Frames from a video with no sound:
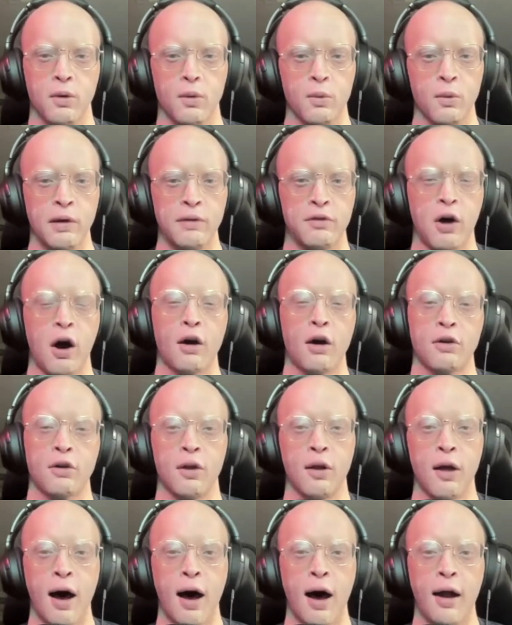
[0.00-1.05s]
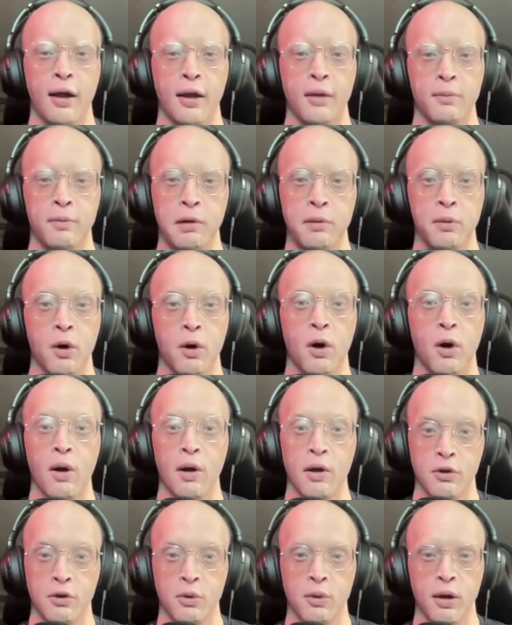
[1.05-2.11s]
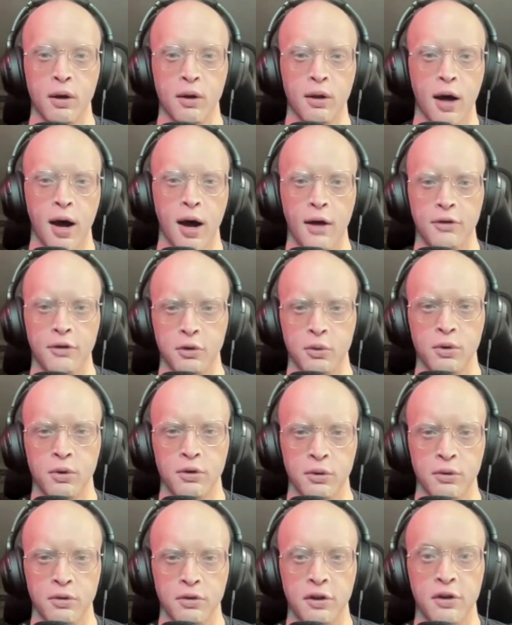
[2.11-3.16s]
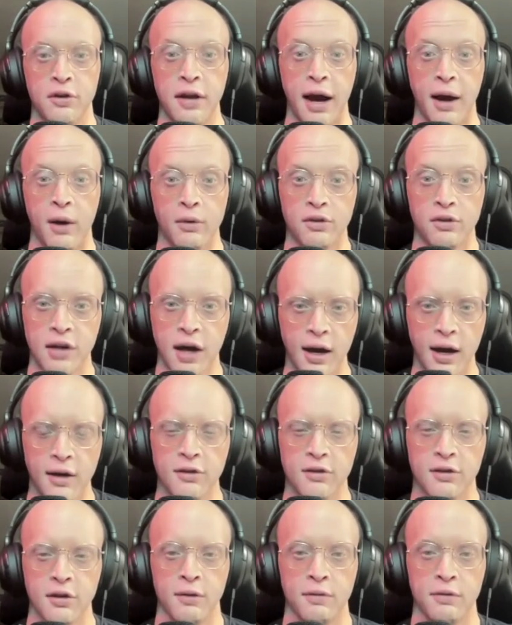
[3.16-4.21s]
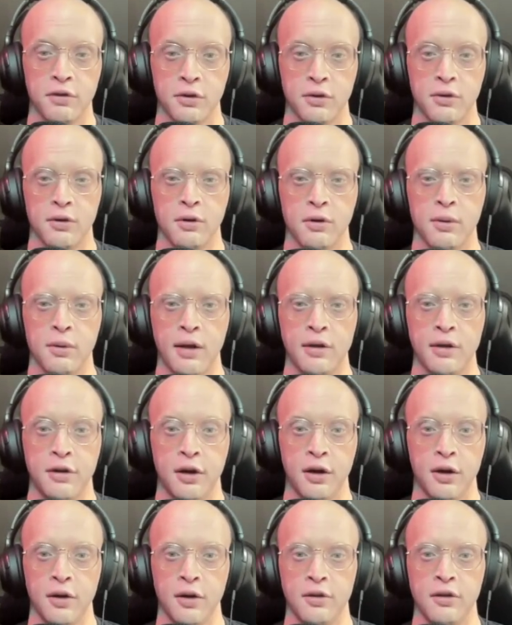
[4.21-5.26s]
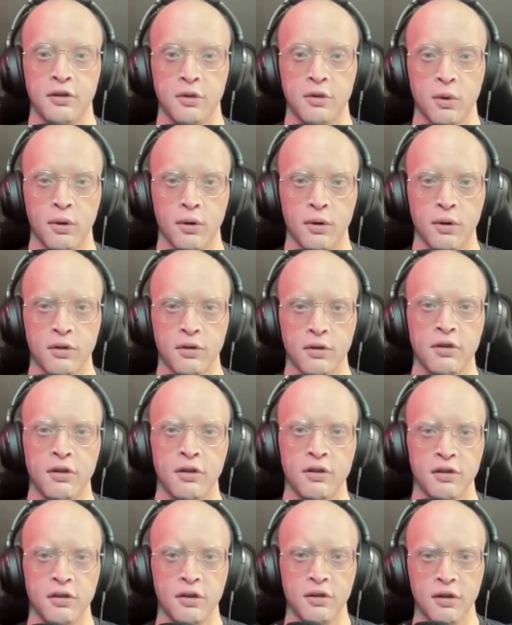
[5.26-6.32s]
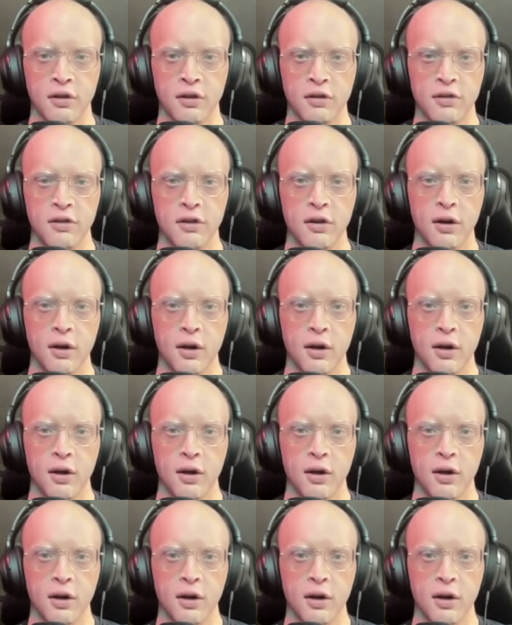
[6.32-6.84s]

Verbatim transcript: we've talked a lot, and people are already doing a lot to reduce the downsides of certain hereditary disorders and diseases.